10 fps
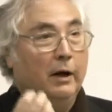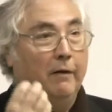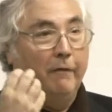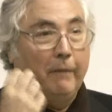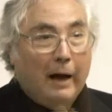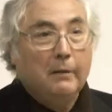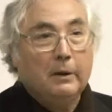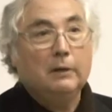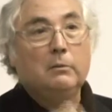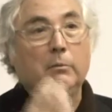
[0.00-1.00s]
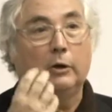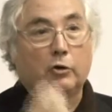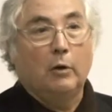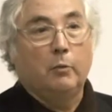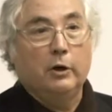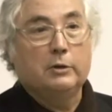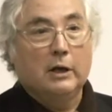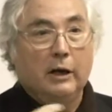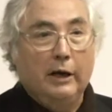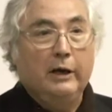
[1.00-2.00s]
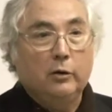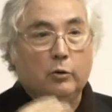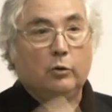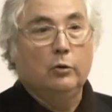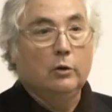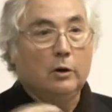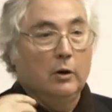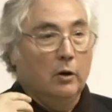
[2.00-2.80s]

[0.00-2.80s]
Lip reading: a vibrant metropolis linked to